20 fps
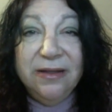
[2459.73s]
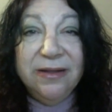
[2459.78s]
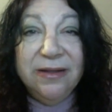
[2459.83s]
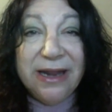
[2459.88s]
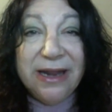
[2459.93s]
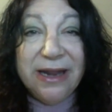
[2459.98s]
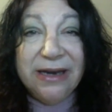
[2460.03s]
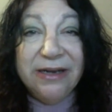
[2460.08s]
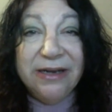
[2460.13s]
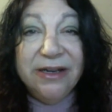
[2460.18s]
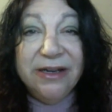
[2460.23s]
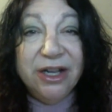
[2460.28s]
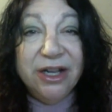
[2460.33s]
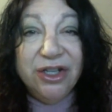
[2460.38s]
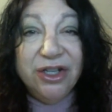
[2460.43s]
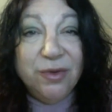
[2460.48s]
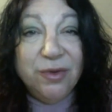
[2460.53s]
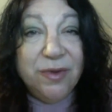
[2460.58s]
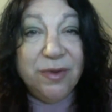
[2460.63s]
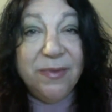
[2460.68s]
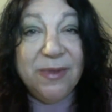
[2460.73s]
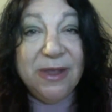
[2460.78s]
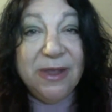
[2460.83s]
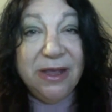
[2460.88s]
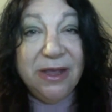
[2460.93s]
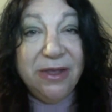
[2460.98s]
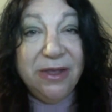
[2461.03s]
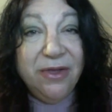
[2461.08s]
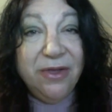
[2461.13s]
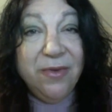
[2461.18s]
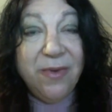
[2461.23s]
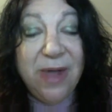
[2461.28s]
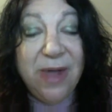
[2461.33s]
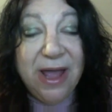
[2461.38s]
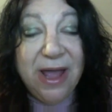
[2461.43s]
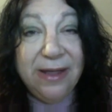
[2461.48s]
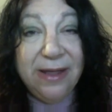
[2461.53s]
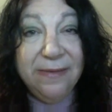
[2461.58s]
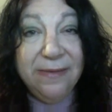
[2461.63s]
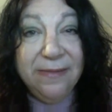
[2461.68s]
Get in touch with me either
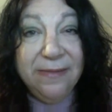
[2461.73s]
way.